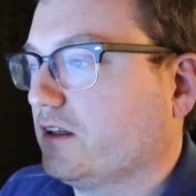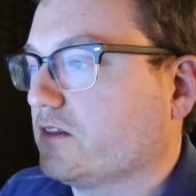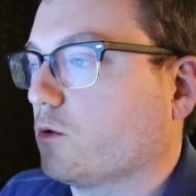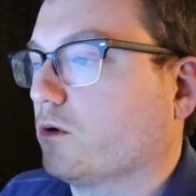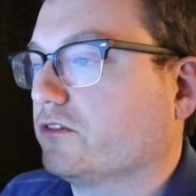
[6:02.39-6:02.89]

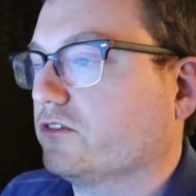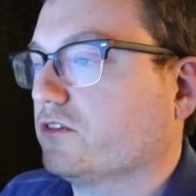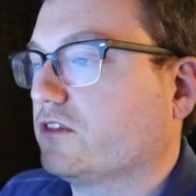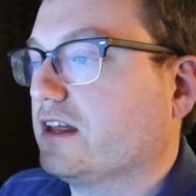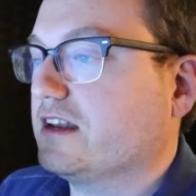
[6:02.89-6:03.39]
There was
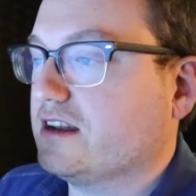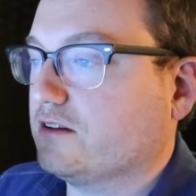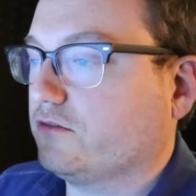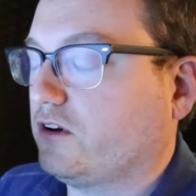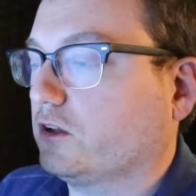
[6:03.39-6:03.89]
then
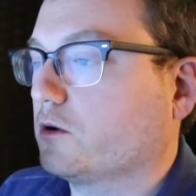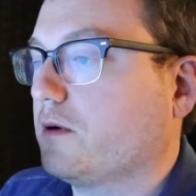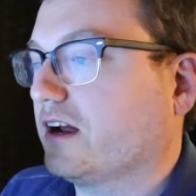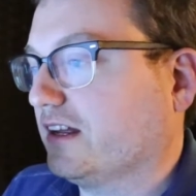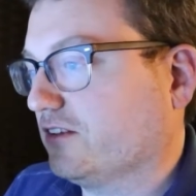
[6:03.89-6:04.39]
followed
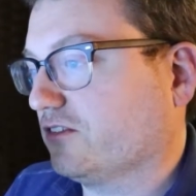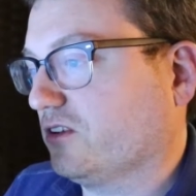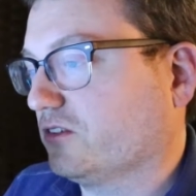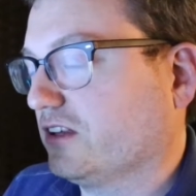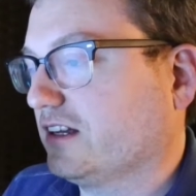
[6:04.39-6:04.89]
by
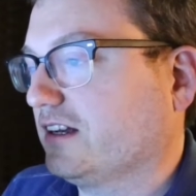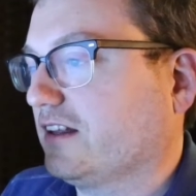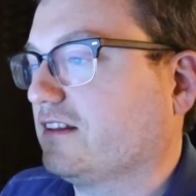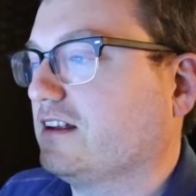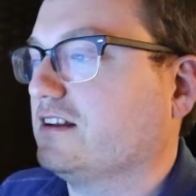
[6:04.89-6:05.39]
insulting,
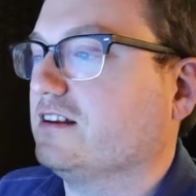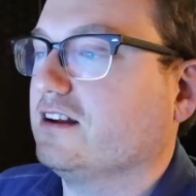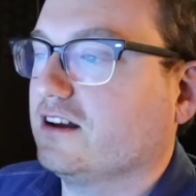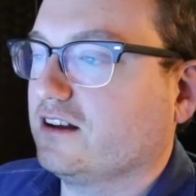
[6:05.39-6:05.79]
and then